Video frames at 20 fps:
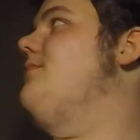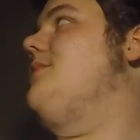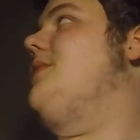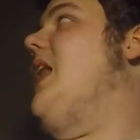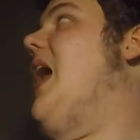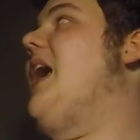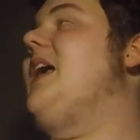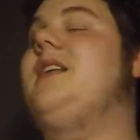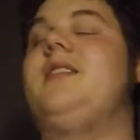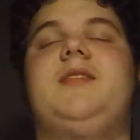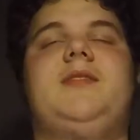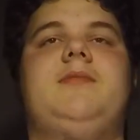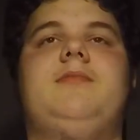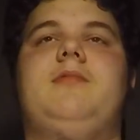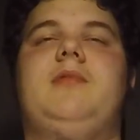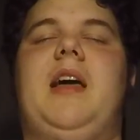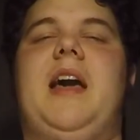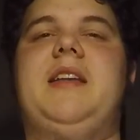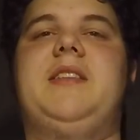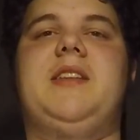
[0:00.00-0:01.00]

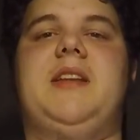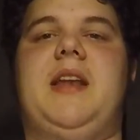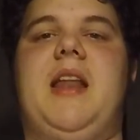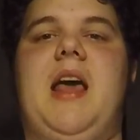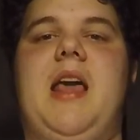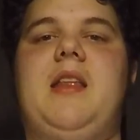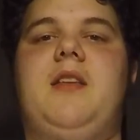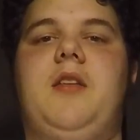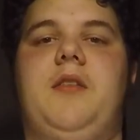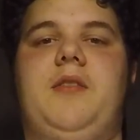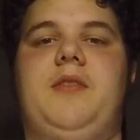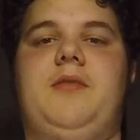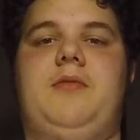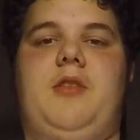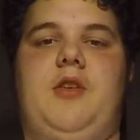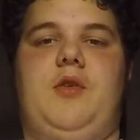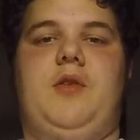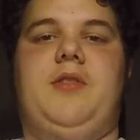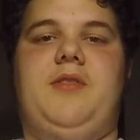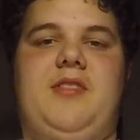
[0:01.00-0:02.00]
nice lights at night
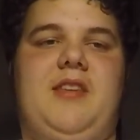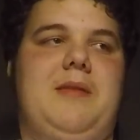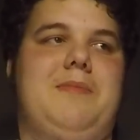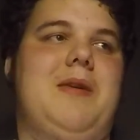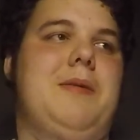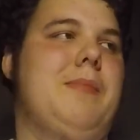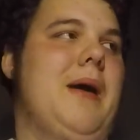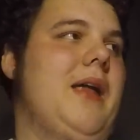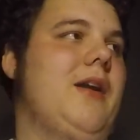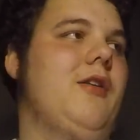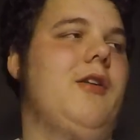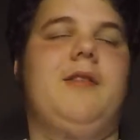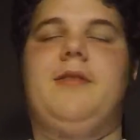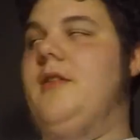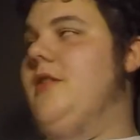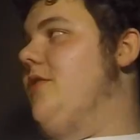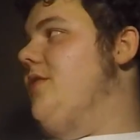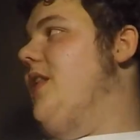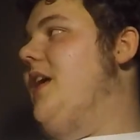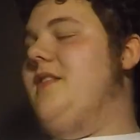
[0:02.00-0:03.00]
because you could see me better
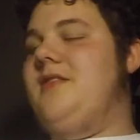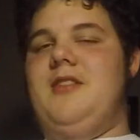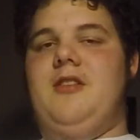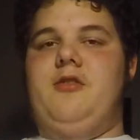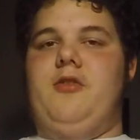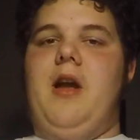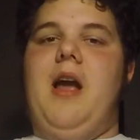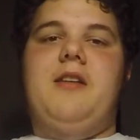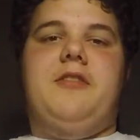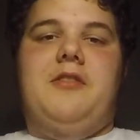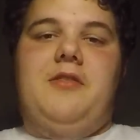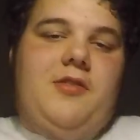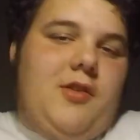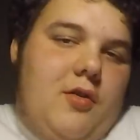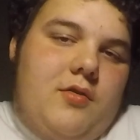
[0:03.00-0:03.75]
and there's less distraction.